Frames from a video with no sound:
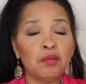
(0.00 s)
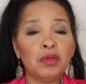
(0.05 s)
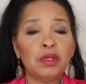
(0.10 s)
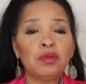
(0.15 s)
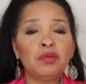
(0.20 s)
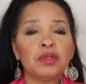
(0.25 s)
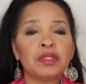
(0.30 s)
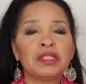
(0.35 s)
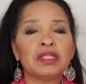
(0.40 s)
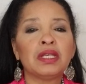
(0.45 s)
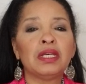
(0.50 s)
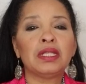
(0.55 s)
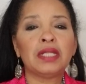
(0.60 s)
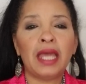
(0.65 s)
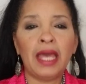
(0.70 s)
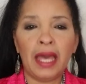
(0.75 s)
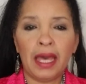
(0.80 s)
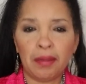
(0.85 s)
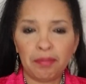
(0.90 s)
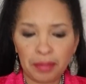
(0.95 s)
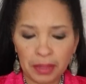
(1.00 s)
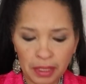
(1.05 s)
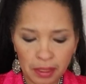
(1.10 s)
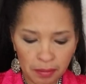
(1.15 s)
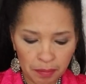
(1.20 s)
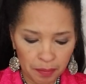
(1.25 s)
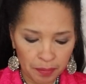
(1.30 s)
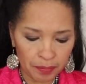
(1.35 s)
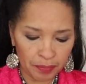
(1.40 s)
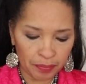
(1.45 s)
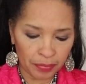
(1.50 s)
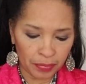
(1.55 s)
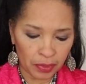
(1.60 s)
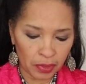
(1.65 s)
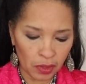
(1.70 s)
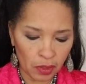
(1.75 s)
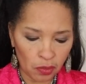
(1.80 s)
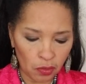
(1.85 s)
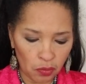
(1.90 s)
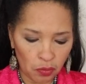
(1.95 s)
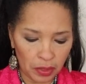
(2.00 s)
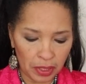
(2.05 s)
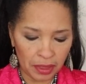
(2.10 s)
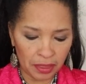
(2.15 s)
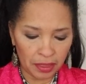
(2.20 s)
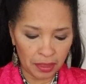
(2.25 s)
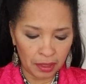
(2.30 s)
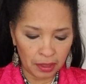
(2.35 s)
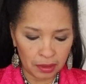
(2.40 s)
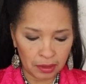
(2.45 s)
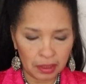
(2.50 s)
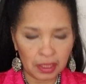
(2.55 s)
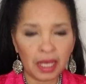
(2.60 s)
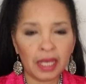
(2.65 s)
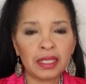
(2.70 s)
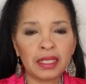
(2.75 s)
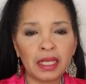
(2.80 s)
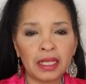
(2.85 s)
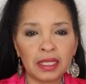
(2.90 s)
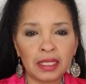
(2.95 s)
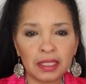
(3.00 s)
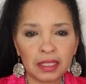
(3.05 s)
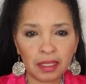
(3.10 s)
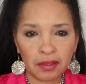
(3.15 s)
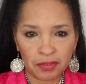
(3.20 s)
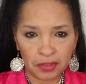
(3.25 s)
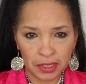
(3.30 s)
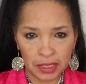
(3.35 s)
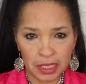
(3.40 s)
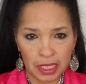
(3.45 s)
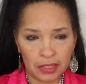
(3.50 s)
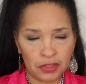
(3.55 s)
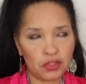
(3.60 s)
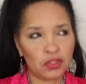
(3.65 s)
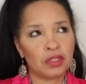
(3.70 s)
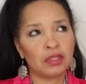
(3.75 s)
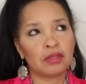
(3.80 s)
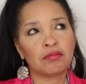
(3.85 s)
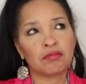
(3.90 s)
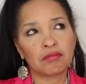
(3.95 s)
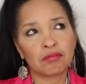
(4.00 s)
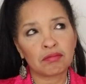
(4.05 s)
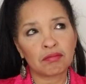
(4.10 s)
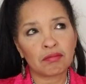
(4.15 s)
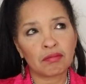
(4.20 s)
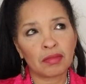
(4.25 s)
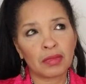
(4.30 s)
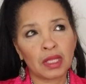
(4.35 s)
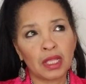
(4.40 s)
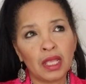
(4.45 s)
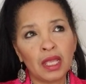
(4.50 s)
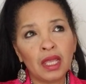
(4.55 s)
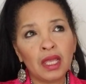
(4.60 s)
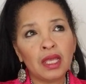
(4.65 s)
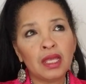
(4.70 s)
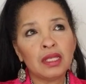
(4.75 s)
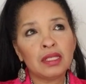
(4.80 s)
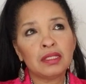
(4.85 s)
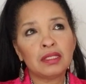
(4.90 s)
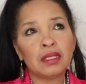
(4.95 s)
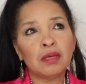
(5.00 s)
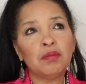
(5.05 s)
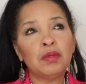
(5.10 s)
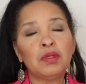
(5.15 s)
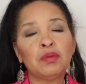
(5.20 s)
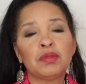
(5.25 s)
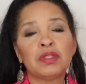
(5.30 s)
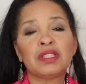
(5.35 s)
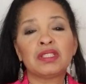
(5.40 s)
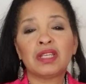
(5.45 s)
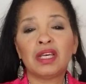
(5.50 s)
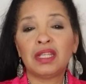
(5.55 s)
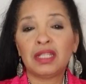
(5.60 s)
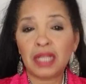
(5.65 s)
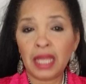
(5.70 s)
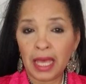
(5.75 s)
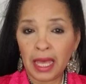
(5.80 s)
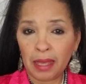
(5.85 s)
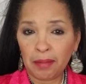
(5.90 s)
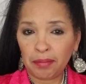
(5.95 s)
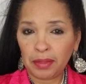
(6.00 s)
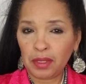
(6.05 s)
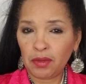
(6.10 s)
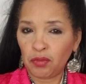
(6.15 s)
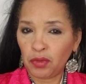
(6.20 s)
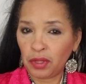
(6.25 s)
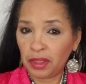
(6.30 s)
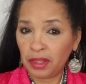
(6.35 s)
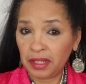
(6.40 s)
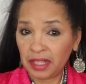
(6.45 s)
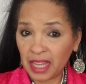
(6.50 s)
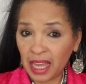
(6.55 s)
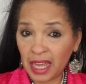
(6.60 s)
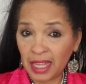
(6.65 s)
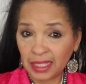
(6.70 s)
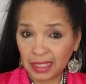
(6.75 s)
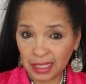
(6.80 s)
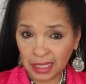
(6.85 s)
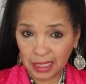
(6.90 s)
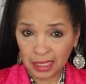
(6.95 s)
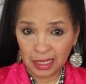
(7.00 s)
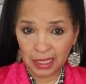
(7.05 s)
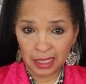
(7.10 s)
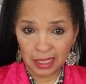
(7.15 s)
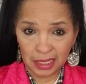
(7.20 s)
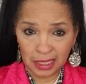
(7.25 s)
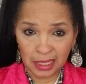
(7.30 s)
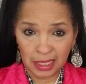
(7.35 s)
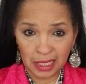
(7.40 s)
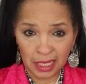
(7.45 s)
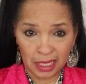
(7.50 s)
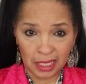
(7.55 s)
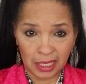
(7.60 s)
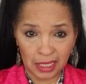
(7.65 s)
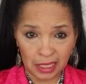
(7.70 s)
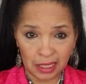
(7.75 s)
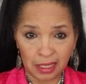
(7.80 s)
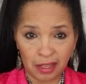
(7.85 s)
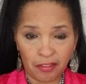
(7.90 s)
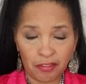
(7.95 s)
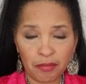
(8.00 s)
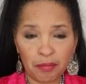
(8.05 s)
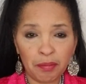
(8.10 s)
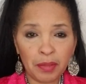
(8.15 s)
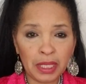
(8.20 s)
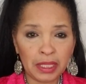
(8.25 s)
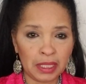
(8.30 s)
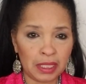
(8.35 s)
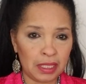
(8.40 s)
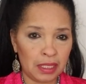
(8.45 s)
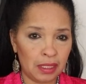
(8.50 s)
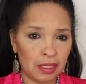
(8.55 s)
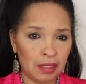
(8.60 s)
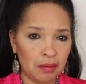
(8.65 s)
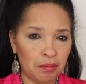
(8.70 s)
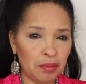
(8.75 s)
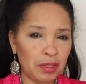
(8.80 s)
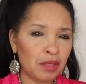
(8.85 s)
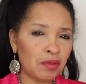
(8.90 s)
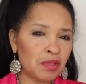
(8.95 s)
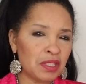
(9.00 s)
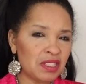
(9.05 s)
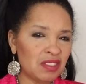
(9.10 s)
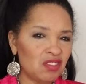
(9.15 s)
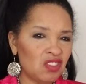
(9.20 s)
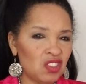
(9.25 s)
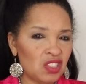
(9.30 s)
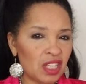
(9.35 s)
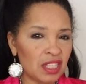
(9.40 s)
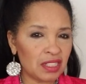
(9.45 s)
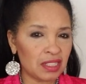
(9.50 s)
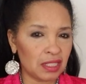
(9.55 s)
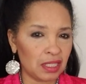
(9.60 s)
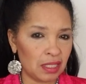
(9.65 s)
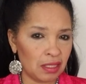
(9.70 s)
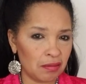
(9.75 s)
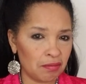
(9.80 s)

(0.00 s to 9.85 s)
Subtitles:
was unhappy with not getting enough attention. Someone was unhappy with not getting enough money, but it wasn't Jussie.